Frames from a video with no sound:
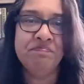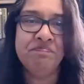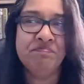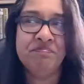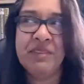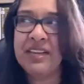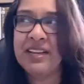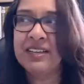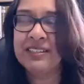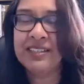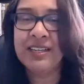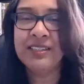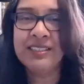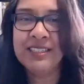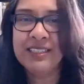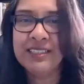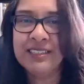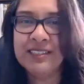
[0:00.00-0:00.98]
Because I
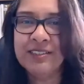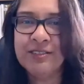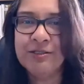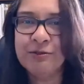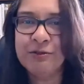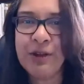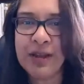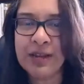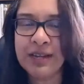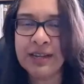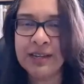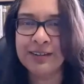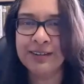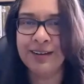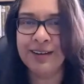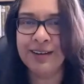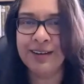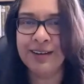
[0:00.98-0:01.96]
didn't
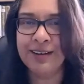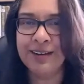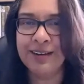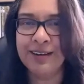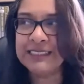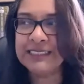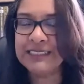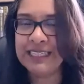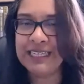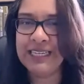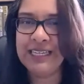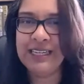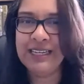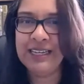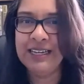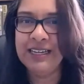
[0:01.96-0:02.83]
recognize, I didn't see